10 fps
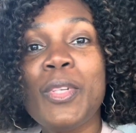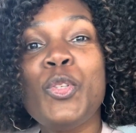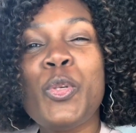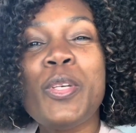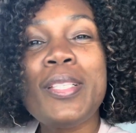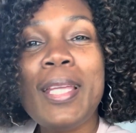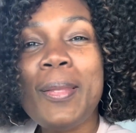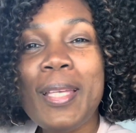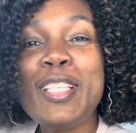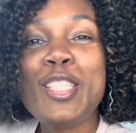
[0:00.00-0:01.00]
Do you see
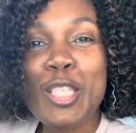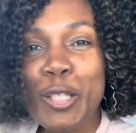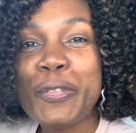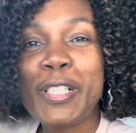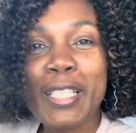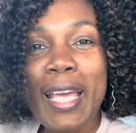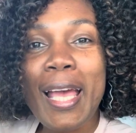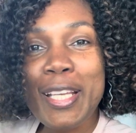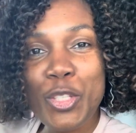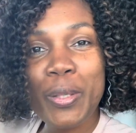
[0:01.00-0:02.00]
things differently
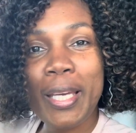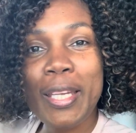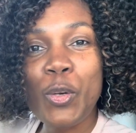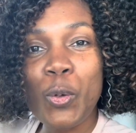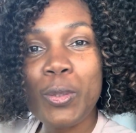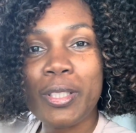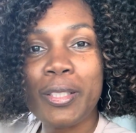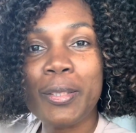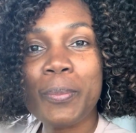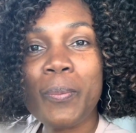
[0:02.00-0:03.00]
as you're getting older?